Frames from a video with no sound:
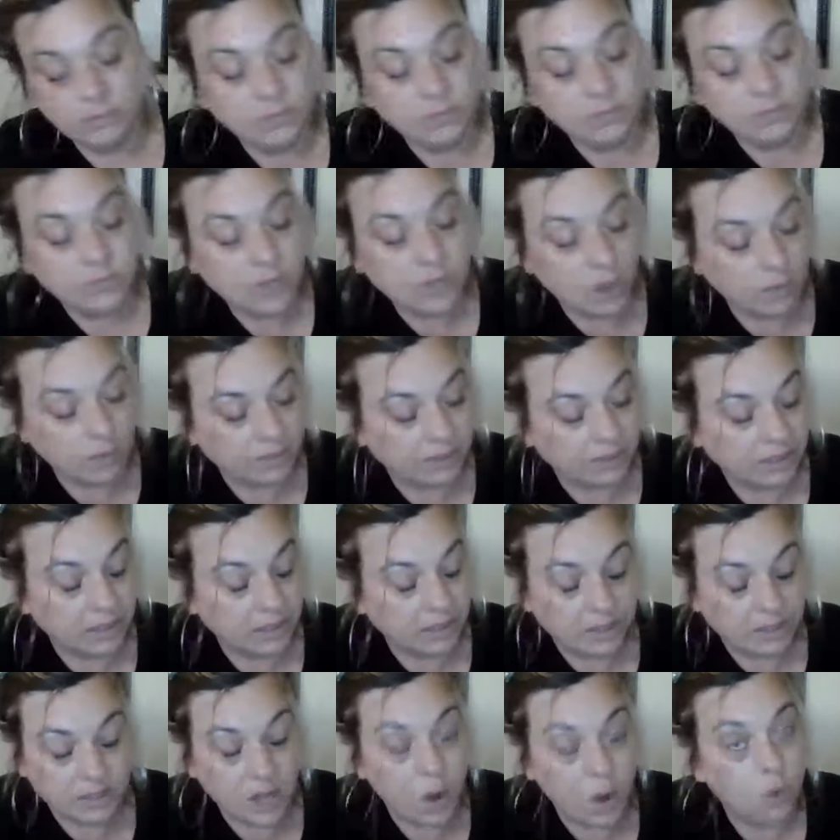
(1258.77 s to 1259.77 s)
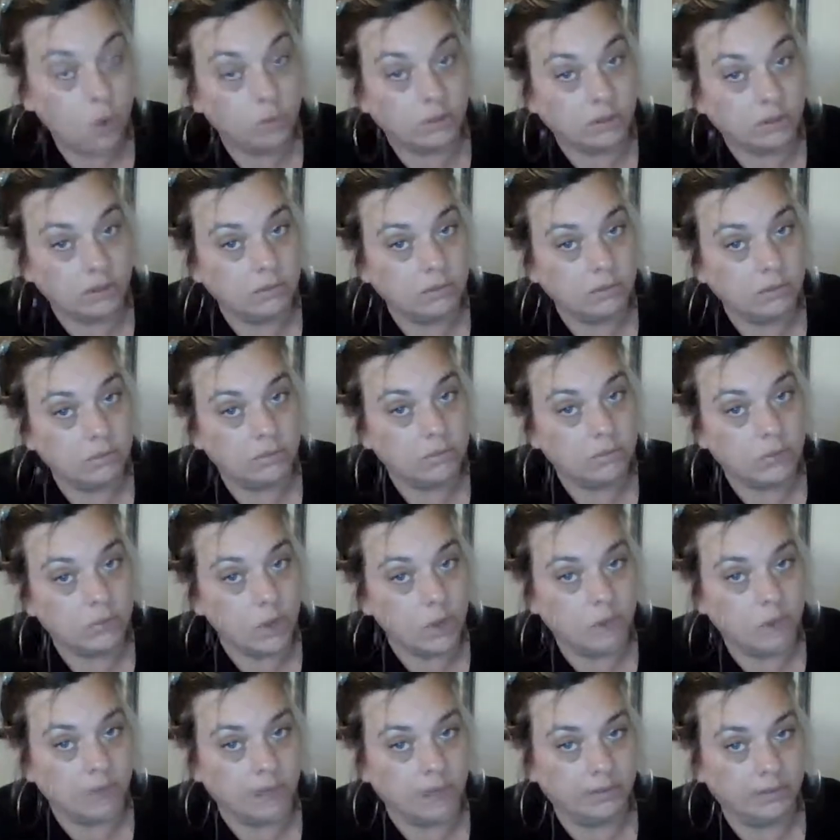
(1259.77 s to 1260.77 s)

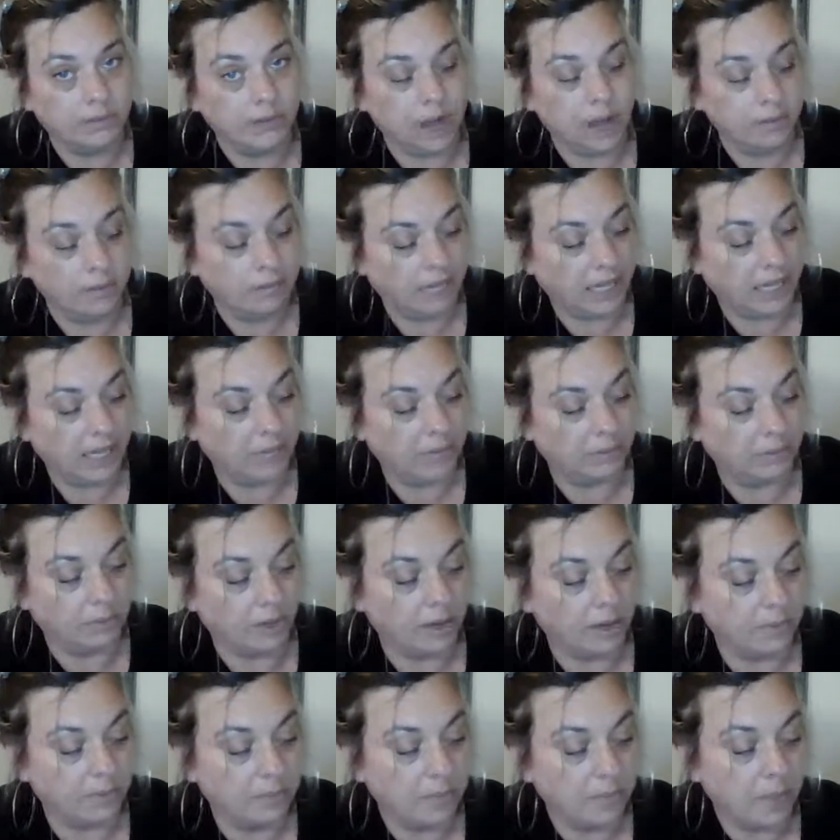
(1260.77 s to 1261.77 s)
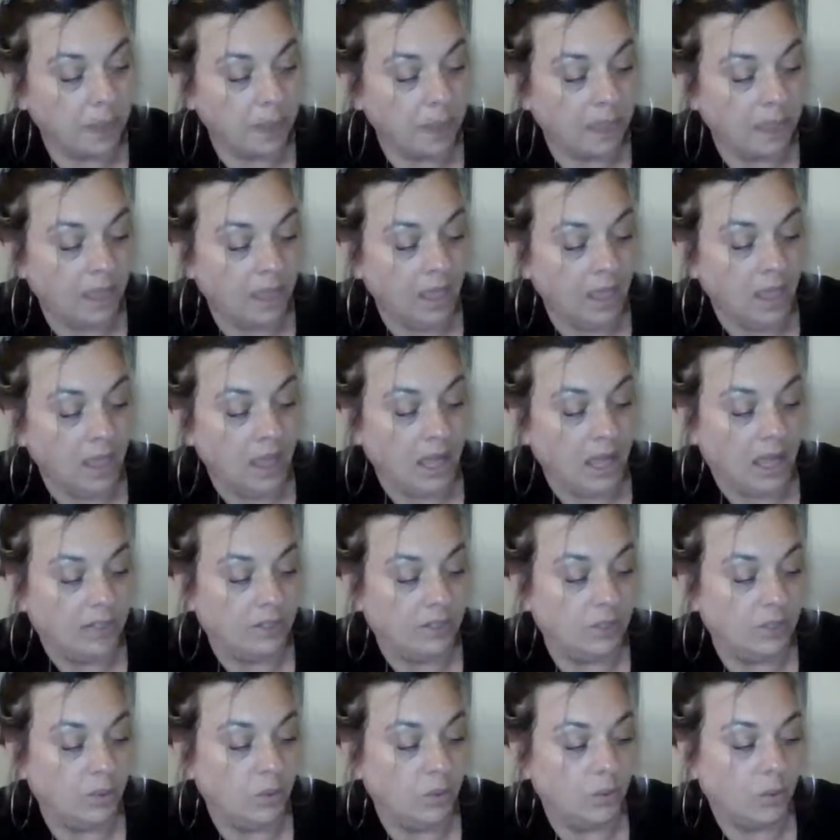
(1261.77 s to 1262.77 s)
Don't give up, Libra. A
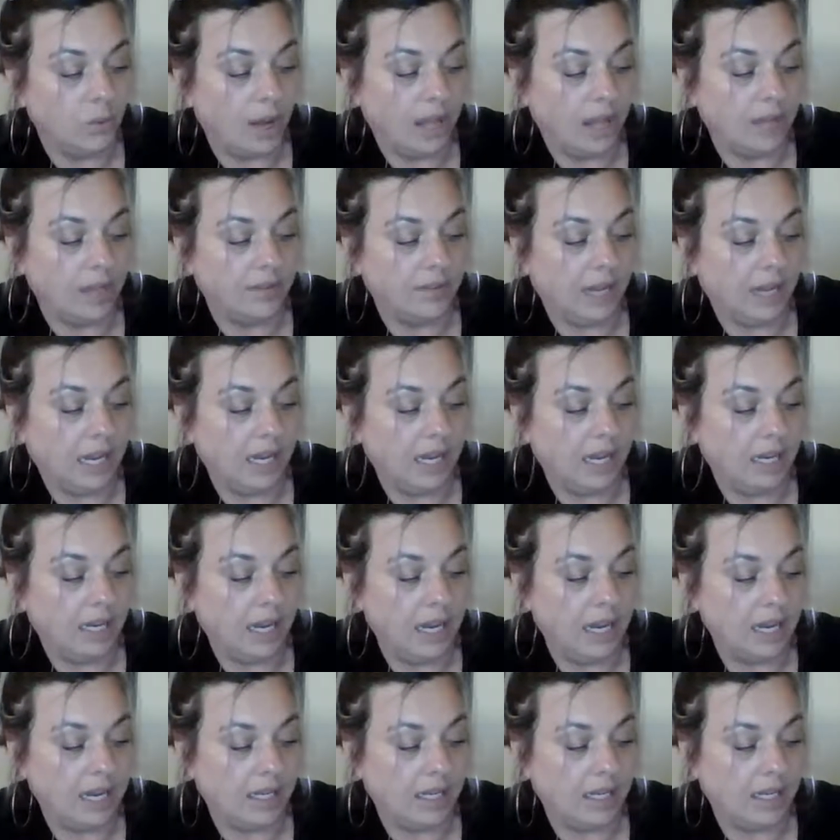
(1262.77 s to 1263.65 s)
new way of eating